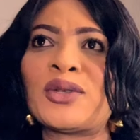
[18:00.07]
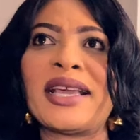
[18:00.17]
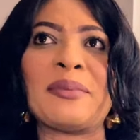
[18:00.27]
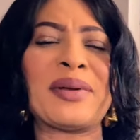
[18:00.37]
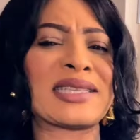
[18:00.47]
to
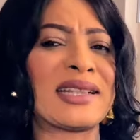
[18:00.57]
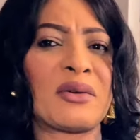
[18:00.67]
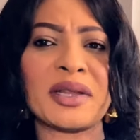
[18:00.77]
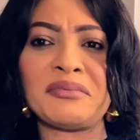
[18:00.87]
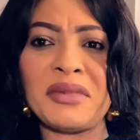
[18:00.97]
get
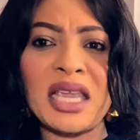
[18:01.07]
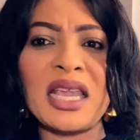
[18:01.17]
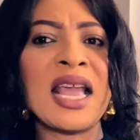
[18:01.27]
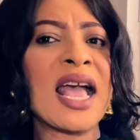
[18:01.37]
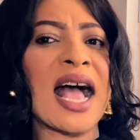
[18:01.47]
personal with
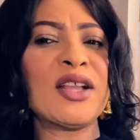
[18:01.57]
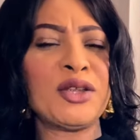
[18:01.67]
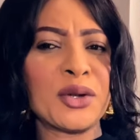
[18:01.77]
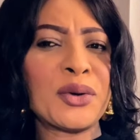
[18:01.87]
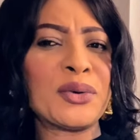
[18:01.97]
me,
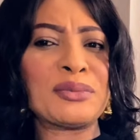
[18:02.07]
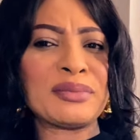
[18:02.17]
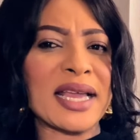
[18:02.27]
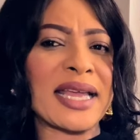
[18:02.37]
you know.